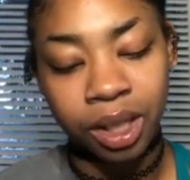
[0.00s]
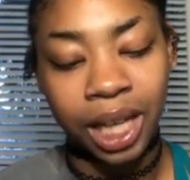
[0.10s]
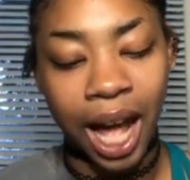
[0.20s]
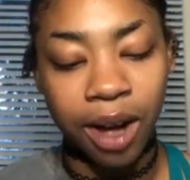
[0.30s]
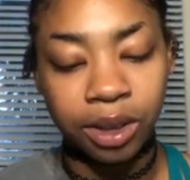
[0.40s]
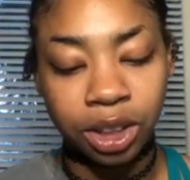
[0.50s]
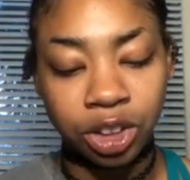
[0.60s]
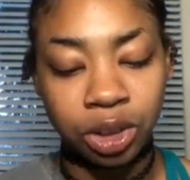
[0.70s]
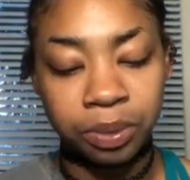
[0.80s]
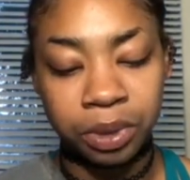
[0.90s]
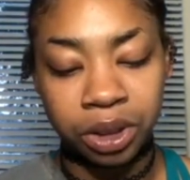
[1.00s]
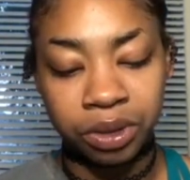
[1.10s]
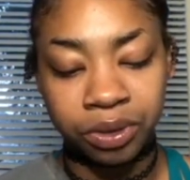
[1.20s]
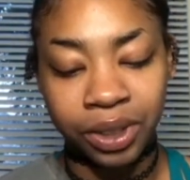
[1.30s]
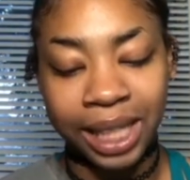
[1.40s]
How could you
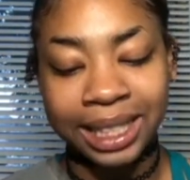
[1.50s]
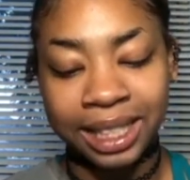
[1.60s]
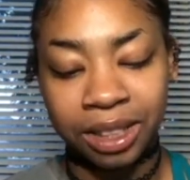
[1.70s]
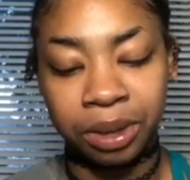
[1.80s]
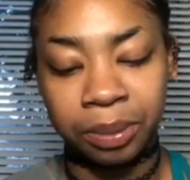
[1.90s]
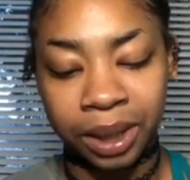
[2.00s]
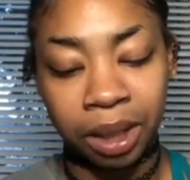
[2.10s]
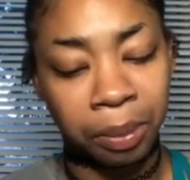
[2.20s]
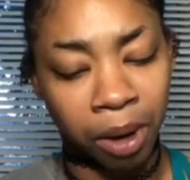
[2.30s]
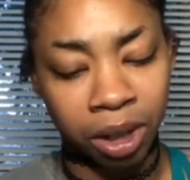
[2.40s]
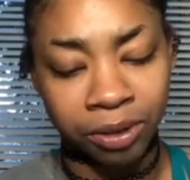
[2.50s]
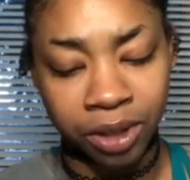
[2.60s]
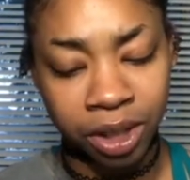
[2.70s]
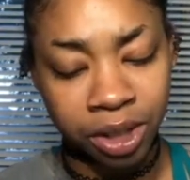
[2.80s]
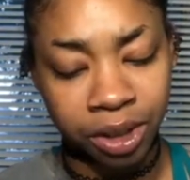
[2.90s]
move and still be a part of
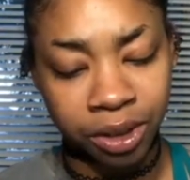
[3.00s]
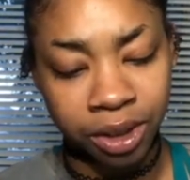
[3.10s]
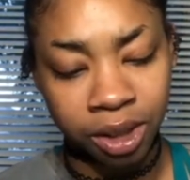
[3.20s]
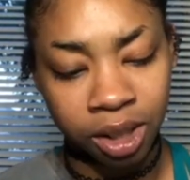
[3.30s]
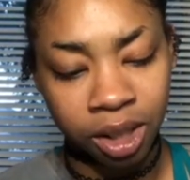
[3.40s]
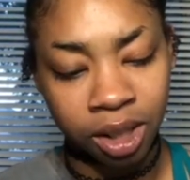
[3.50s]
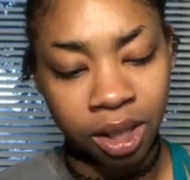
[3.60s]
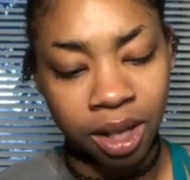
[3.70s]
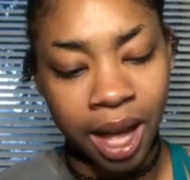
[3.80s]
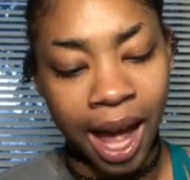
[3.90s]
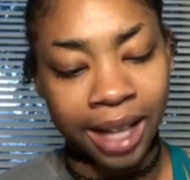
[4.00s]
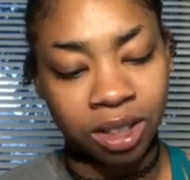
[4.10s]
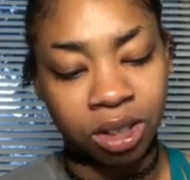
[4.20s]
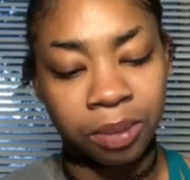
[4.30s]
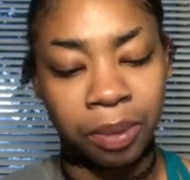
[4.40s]
the earth? As
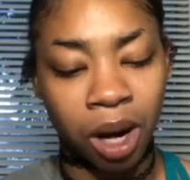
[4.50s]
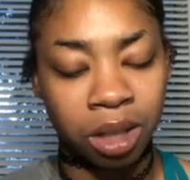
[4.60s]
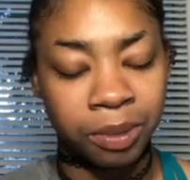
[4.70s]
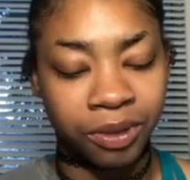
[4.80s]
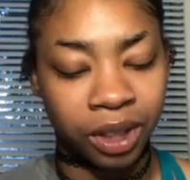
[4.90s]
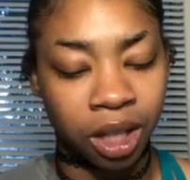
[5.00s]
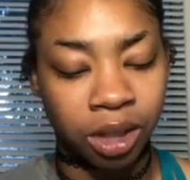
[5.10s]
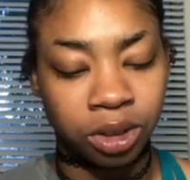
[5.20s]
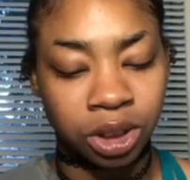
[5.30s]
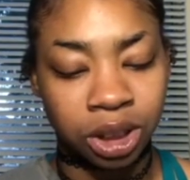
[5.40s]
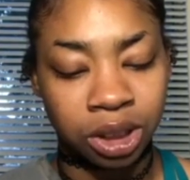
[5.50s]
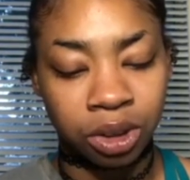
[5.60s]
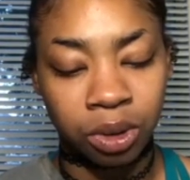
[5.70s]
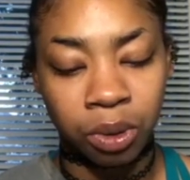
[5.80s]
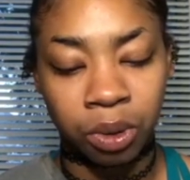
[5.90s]
on the bottom of the
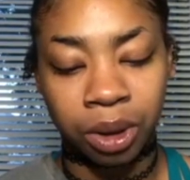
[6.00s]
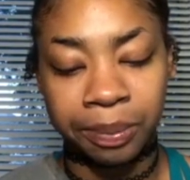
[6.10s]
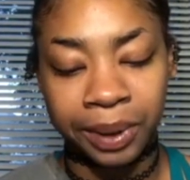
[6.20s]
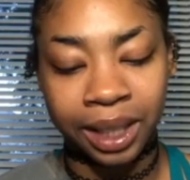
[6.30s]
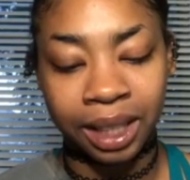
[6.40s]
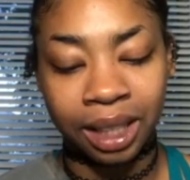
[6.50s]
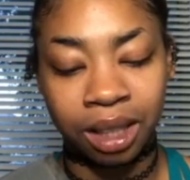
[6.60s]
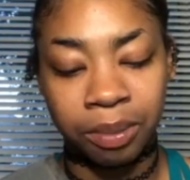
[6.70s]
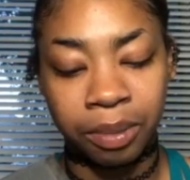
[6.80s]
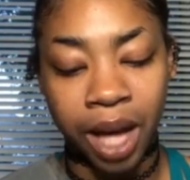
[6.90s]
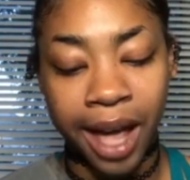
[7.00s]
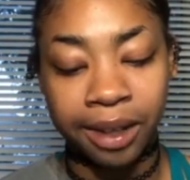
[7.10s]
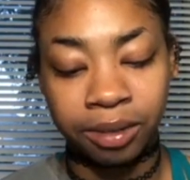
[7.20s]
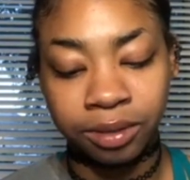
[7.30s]
ocean or being in the mud.